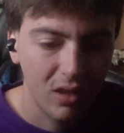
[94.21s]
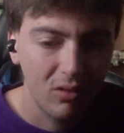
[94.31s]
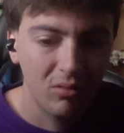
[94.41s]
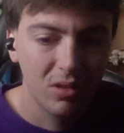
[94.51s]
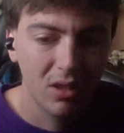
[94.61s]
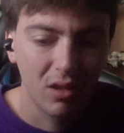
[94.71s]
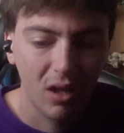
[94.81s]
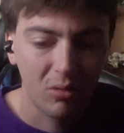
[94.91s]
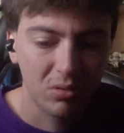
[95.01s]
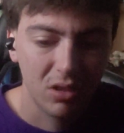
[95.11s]
don't really
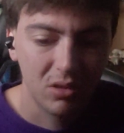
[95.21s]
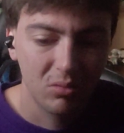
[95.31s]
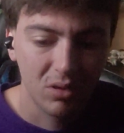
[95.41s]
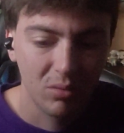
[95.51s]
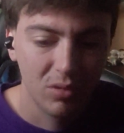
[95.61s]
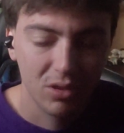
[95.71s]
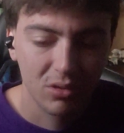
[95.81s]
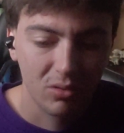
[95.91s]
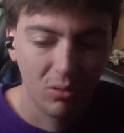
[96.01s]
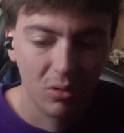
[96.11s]
like what they do with
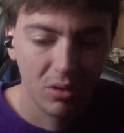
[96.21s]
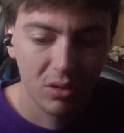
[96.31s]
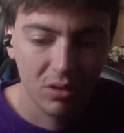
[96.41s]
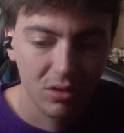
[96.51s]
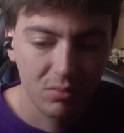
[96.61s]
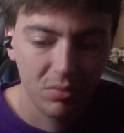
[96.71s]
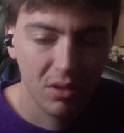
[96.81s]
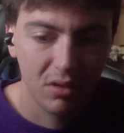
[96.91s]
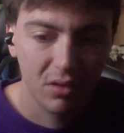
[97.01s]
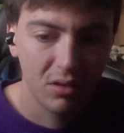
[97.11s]
Commissioner Gordon in this,
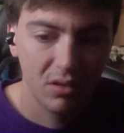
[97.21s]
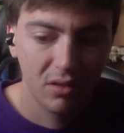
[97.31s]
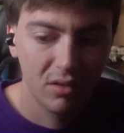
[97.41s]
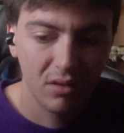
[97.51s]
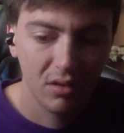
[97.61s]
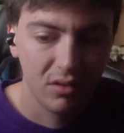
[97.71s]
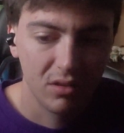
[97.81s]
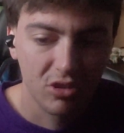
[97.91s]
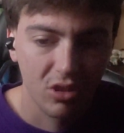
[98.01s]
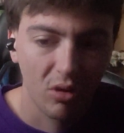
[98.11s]
but in
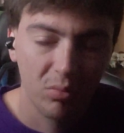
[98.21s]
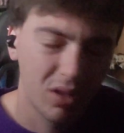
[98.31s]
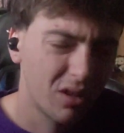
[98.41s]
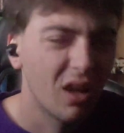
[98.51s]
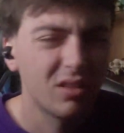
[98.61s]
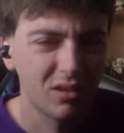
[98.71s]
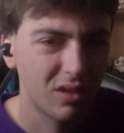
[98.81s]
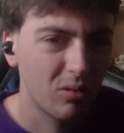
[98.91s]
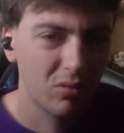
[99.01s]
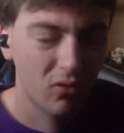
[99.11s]
this show, but I thought
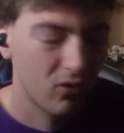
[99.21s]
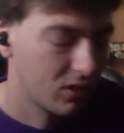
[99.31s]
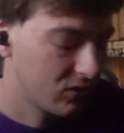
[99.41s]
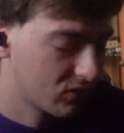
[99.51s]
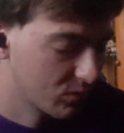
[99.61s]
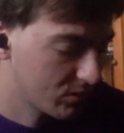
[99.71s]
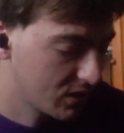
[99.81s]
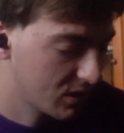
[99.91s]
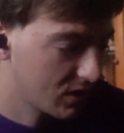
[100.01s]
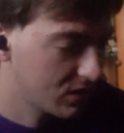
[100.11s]
that was funny for a
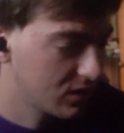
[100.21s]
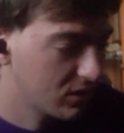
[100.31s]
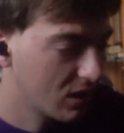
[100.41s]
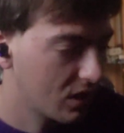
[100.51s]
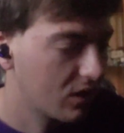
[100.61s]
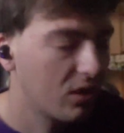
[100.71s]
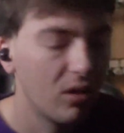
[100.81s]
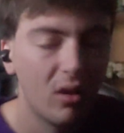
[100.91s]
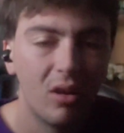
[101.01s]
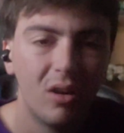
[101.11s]
minute. And then you got
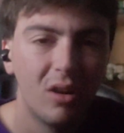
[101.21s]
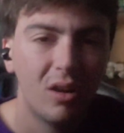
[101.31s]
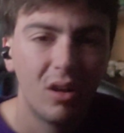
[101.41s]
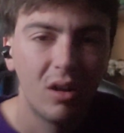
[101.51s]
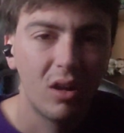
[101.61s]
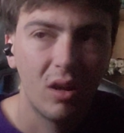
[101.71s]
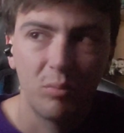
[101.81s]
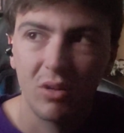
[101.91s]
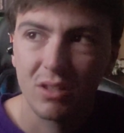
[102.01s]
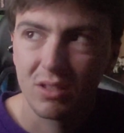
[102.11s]

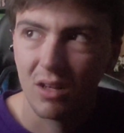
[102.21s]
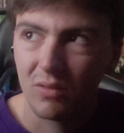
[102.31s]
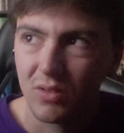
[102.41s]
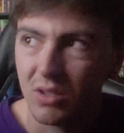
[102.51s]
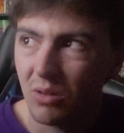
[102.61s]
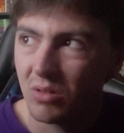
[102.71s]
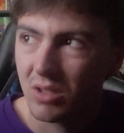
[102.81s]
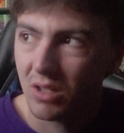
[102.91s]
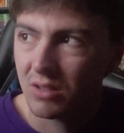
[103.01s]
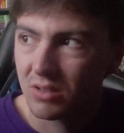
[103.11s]
Poison Ivy going
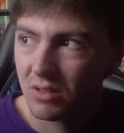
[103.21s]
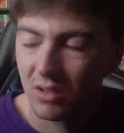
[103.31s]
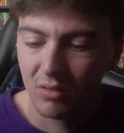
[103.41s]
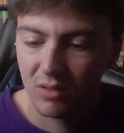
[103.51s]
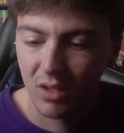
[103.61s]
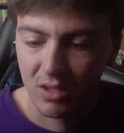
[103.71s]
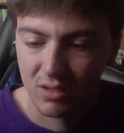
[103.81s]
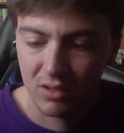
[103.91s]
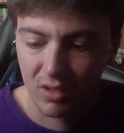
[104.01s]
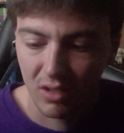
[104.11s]
against
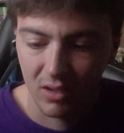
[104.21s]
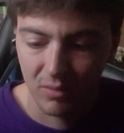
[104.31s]
Lex's